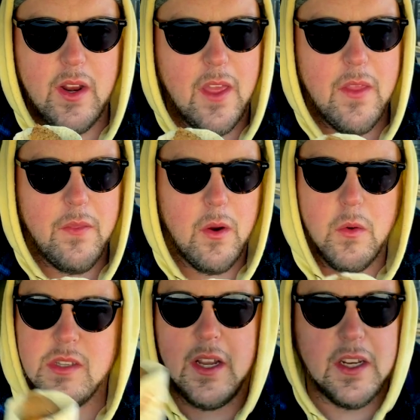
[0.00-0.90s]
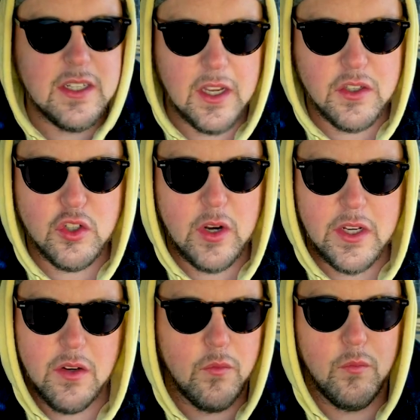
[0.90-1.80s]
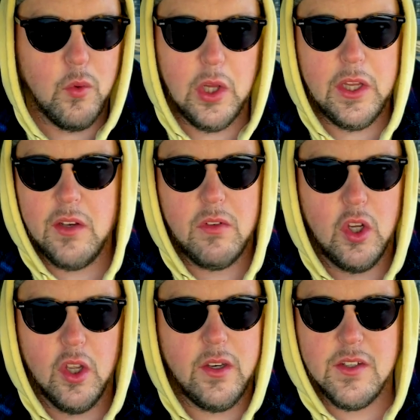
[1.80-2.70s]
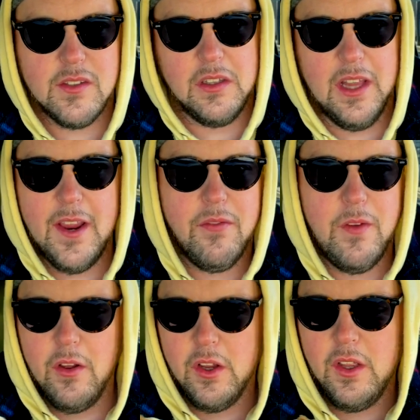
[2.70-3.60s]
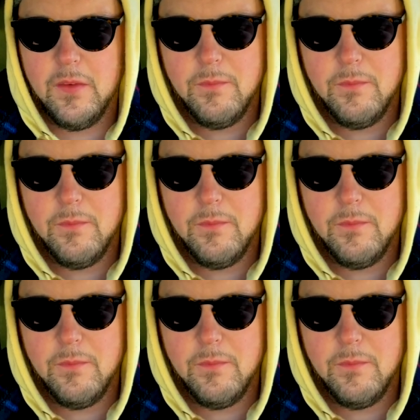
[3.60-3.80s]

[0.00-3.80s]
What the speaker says: And then there was, like, a stretch of really good, just life felt good.